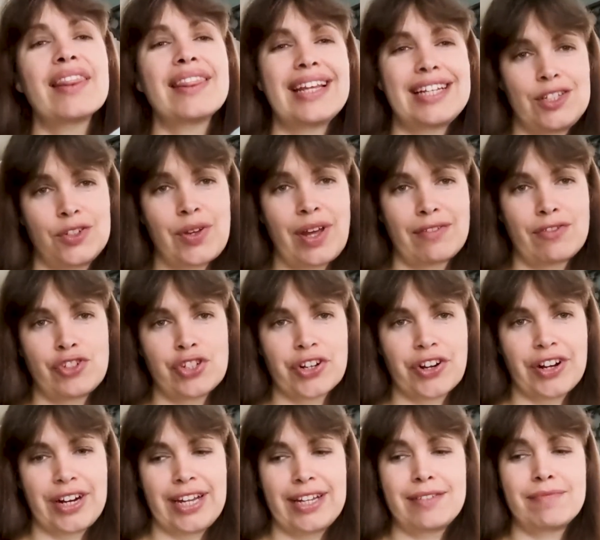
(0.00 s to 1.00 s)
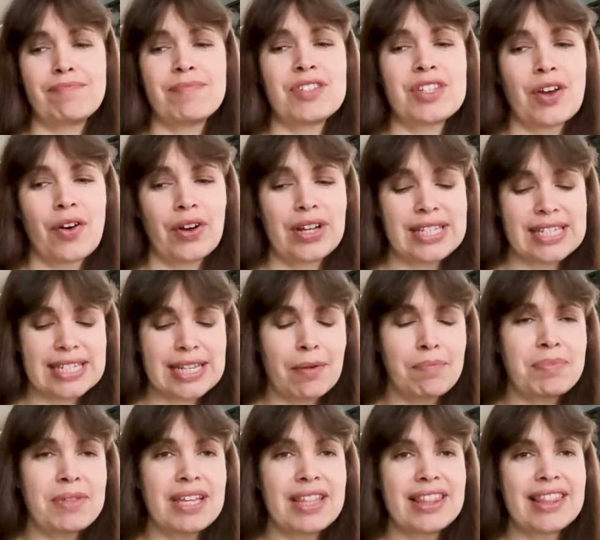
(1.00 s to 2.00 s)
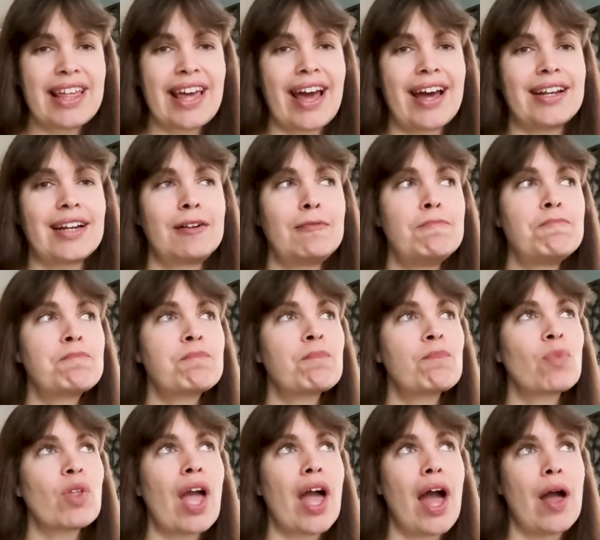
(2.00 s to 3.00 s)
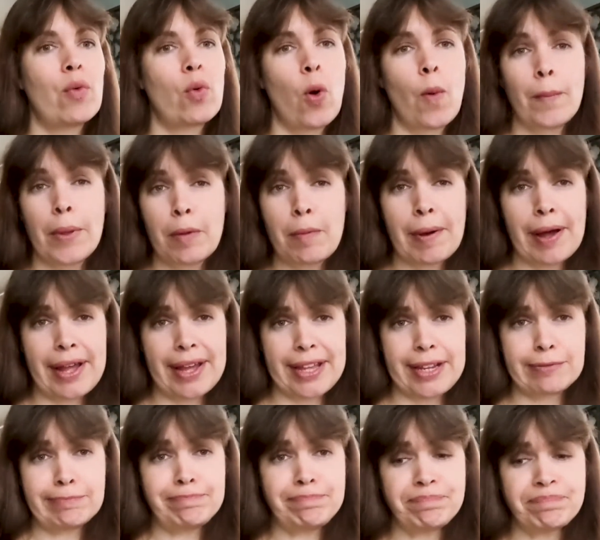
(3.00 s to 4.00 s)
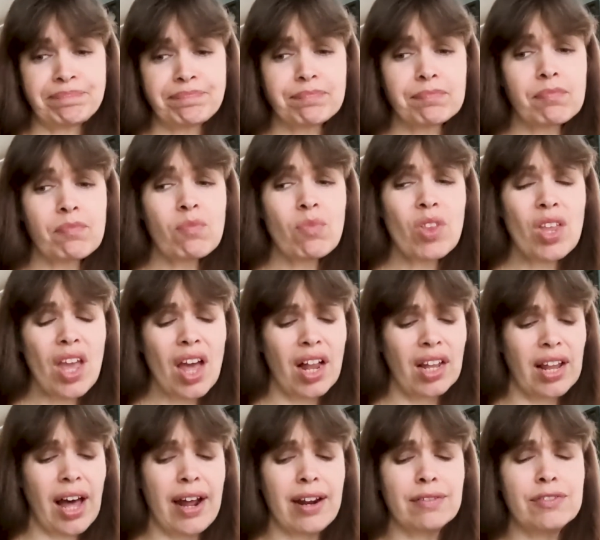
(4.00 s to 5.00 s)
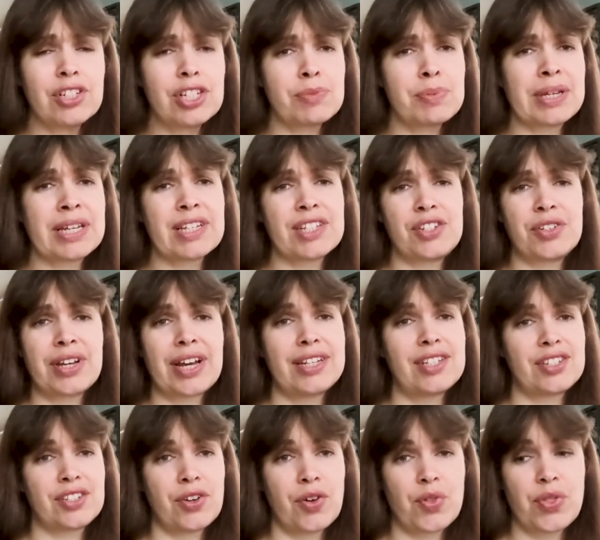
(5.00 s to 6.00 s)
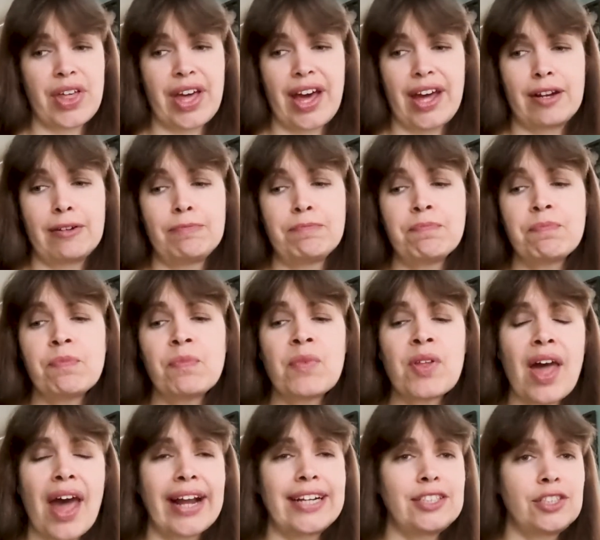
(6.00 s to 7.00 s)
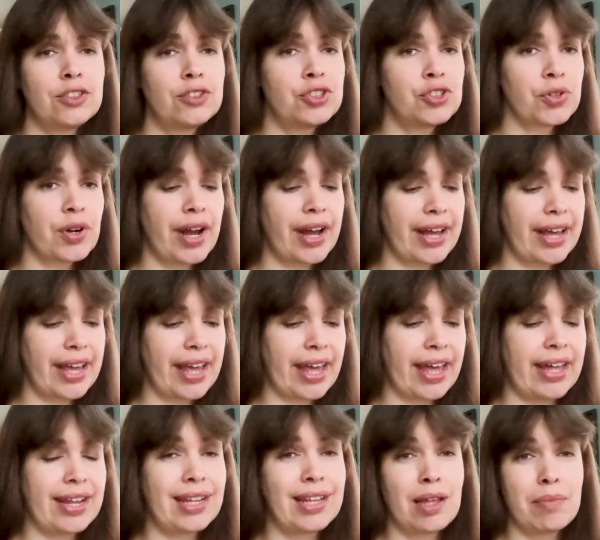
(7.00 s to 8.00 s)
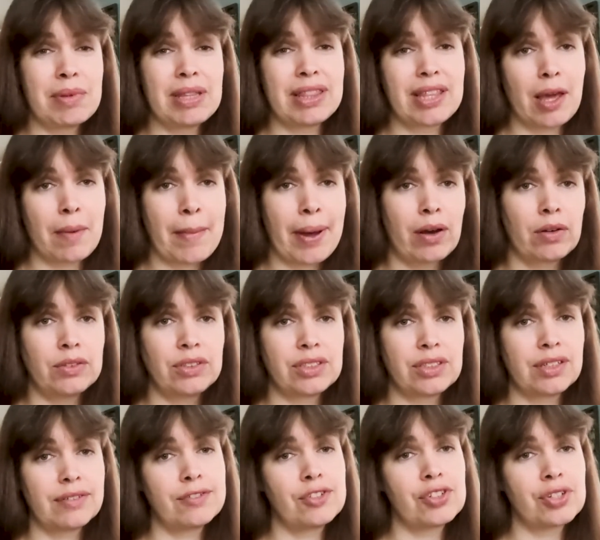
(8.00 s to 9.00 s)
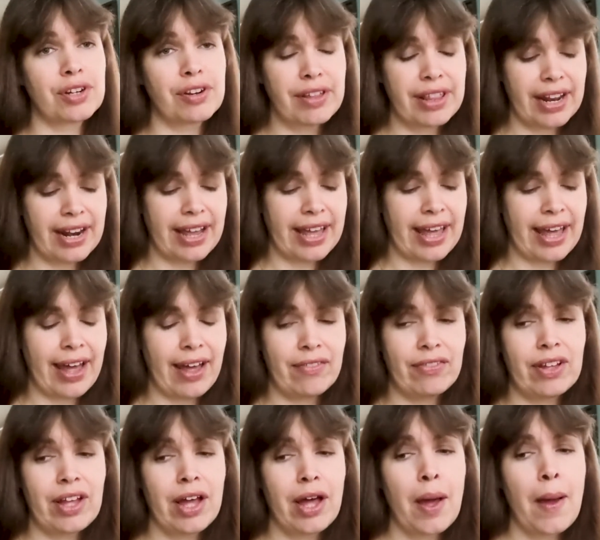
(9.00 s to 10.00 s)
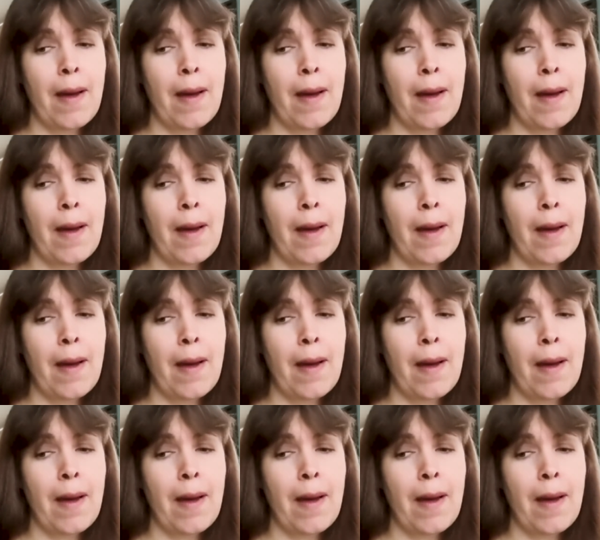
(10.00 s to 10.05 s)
They do have sugar in it. So it's something that I won't be buying a lot of, just because you guys know that I do try and limit the amount of sugar that I have.